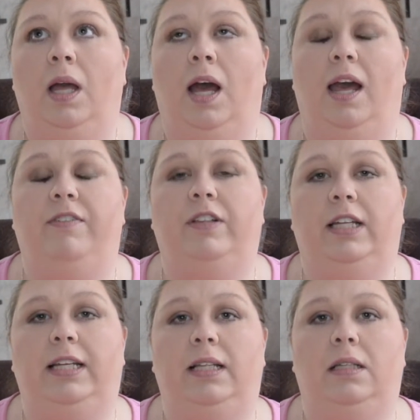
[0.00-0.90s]
I have
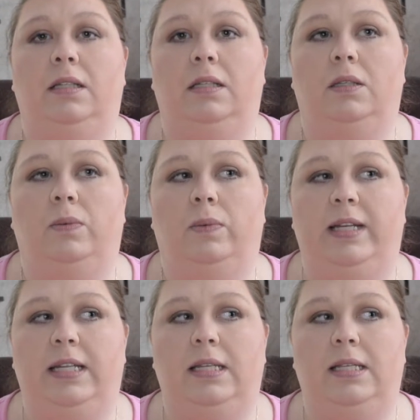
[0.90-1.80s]
cleaned the
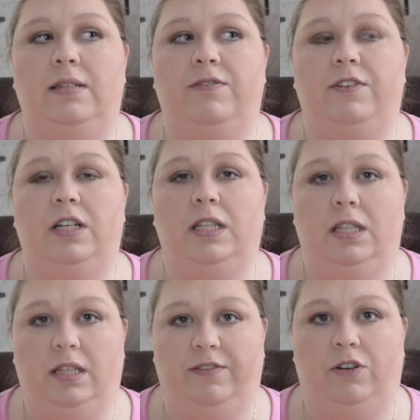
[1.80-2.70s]
windows in front of the
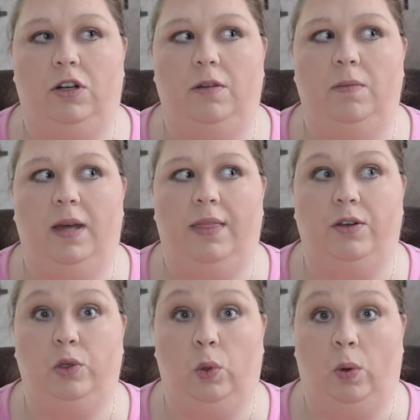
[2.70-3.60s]
living room and the
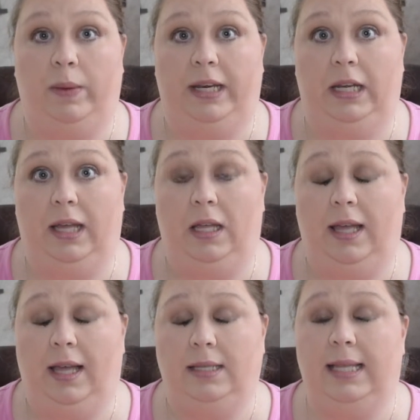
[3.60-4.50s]
door window,
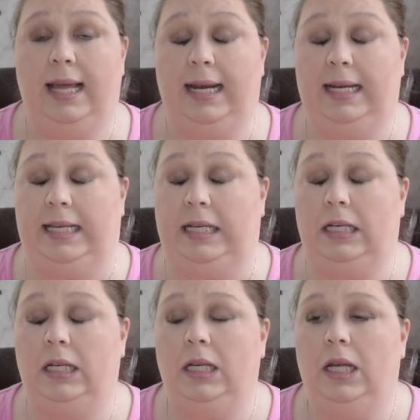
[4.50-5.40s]
outside and in.